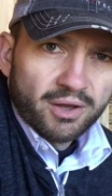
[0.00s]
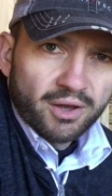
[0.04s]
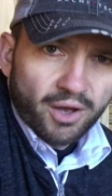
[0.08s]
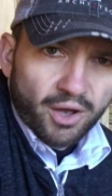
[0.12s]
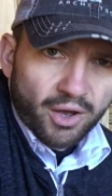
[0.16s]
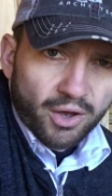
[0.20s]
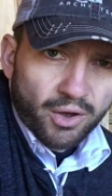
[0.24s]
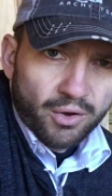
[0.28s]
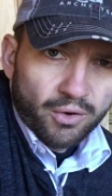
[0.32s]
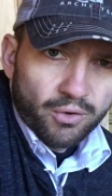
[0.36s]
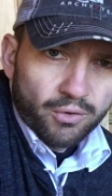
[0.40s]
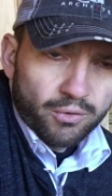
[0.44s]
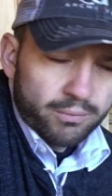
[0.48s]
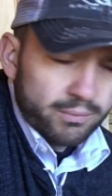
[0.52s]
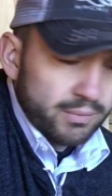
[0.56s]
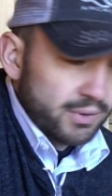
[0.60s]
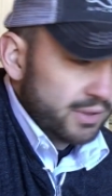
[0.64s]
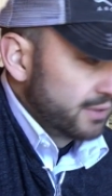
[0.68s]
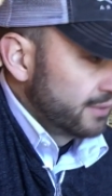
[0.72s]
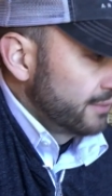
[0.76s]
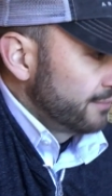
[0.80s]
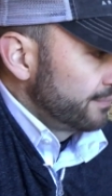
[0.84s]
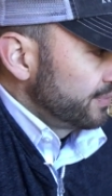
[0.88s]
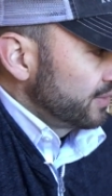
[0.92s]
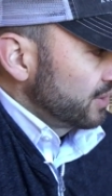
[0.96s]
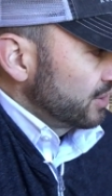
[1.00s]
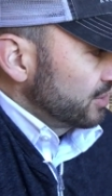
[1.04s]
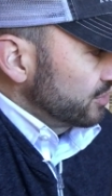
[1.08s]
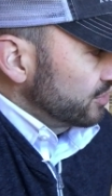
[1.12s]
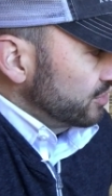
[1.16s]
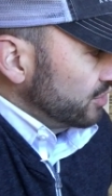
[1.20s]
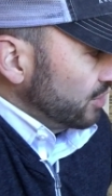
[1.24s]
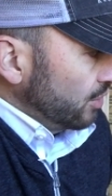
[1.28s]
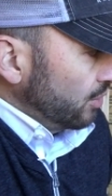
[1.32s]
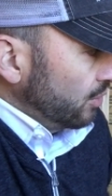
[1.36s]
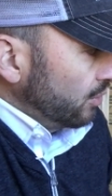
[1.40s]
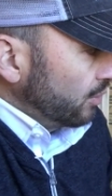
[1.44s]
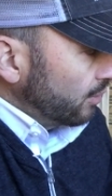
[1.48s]
home.
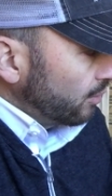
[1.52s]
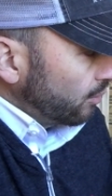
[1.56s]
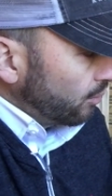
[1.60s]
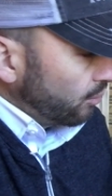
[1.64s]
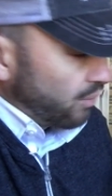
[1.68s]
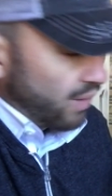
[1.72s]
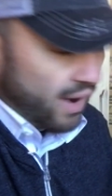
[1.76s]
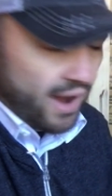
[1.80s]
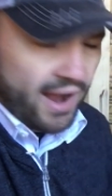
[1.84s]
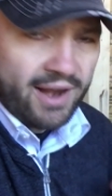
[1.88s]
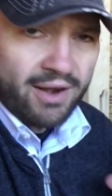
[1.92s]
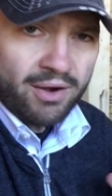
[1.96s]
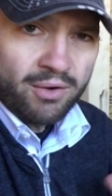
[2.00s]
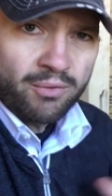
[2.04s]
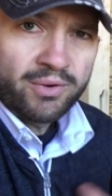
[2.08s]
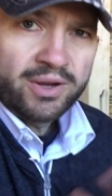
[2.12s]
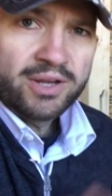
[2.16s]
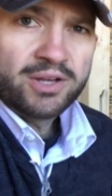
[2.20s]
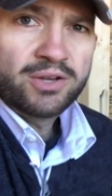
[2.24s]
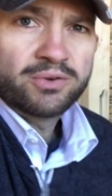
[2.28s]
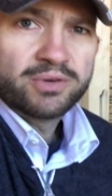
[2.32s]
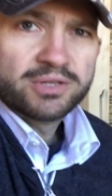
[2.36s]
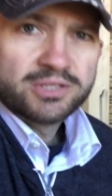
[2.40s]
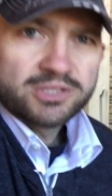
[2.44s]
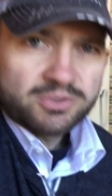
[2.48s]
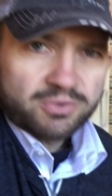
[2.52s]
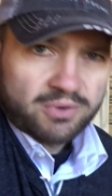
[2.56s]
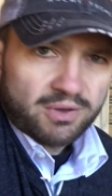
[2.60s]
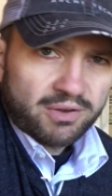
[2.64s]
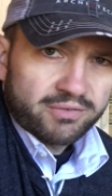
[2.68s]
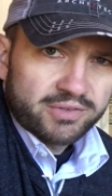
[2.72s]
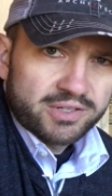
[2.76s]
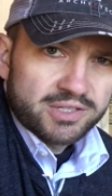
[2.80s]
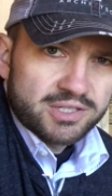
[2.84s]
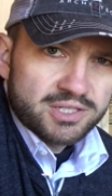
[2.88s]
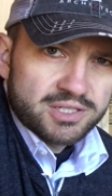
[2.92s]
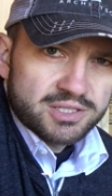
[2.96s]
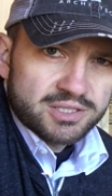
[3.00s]
So why are we doing
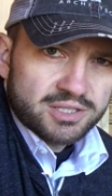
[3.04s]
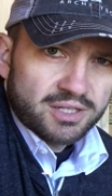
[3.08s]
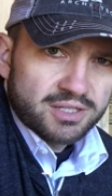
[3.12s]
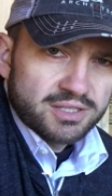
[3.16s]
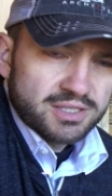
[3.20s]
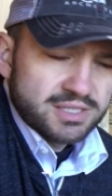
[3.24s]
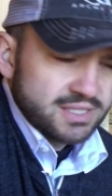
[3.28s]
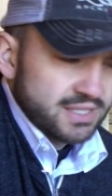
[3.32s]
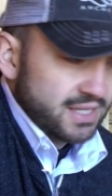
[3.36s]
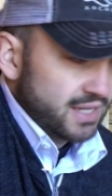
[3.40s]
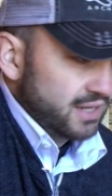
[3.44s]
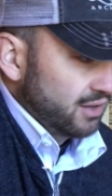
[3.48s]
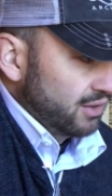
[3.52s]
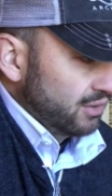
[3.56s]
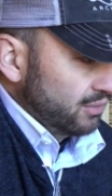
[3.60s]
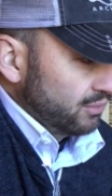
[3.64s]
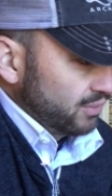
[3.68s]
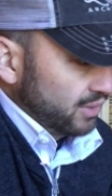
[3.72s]
12 inches on center?